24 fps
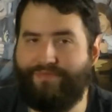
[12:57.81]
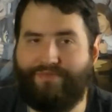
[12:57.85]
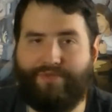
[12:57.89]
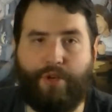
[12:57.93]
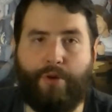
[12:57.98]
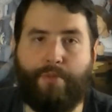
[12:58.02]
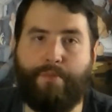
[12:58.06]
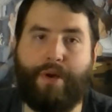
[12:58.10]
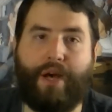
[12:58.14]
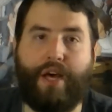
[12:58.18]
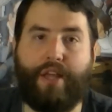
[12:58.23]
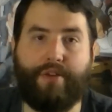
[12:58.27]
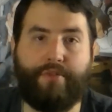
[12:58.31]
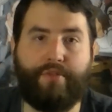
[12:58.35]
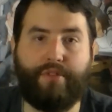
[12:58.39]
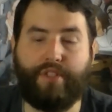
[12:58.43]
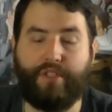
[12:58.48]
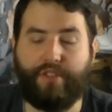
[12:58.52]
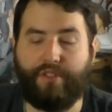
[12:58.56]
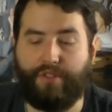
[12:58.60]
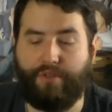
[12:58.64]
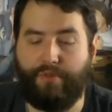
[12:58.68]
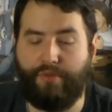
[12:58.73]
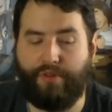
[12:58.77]
don't bother with
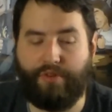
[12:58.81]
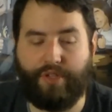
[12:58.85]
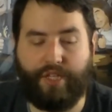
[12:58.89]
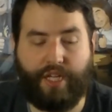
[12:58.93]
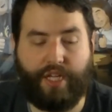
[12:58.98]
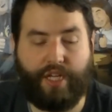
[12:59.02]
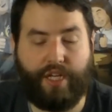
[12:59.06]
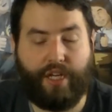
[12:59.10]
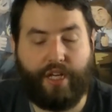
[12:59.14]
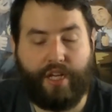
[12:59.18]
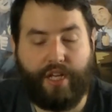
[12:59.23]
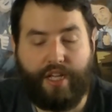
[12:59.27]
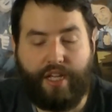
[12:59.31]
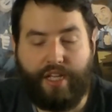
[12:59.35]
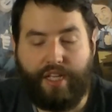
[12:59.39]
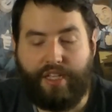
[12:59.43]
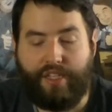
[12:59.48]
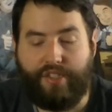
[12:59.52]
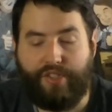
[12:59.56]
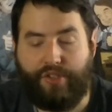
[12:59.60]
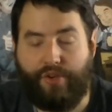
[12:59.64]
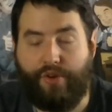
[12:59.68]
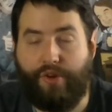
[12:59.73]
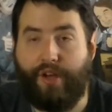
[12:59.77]
this, you won't need
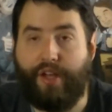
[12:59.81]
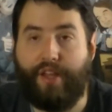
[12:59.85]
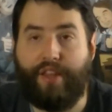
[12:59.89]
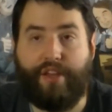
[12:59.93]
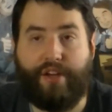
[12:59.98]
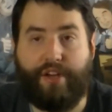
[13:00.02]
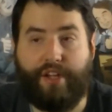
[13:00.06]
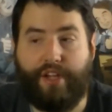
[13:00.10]
it. So uh, there